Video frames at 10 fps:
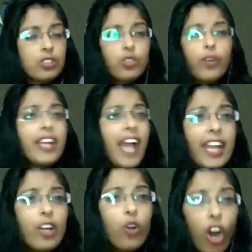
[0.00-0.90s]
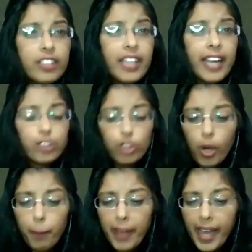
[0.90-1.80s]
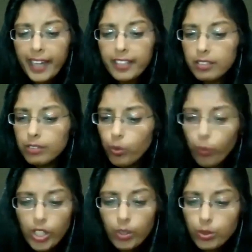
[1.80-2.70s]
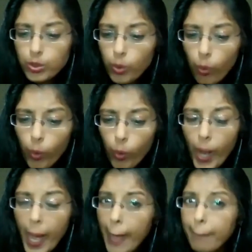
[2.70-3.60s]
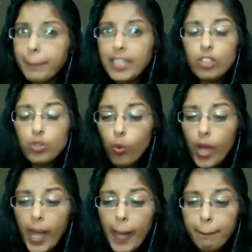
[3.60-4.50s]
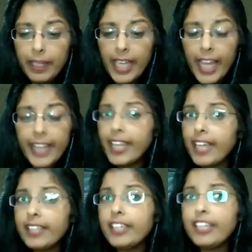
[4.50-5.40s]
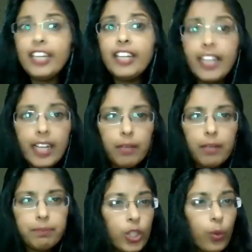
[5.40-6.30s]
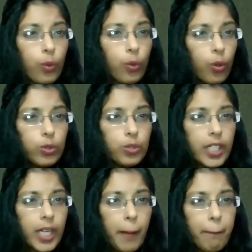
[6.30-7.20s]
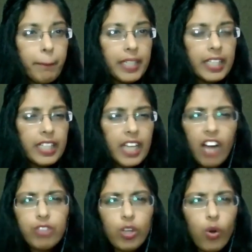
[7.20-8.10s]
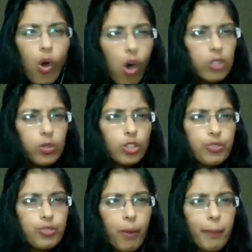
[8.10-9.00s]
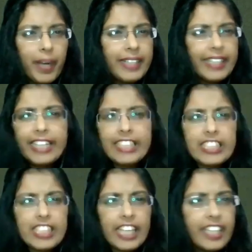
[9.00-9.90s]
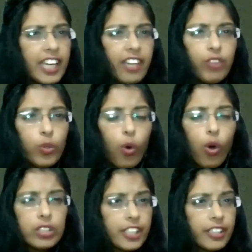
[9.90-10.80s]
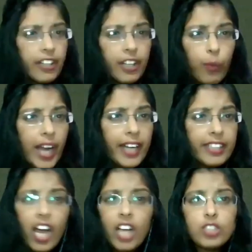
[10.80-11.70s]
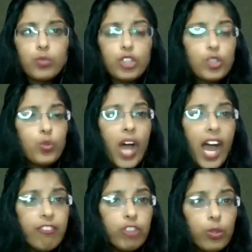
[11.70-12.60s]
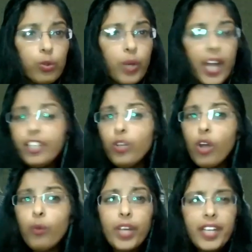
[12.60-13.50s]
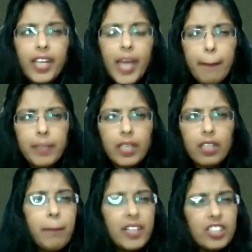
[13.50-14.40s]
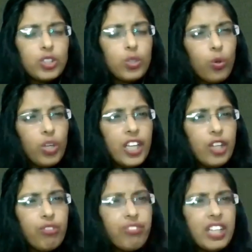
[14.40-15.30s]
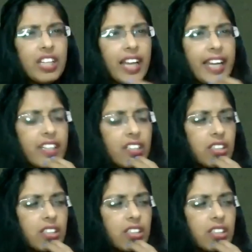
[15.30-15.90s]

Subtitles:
Sorry, I got that job. And you were so happy, so happy. And then the D-Day comes. You go to the company after all those formalities, they gave you the required tasks which you have to do, and you are very happy. But slowly you feel like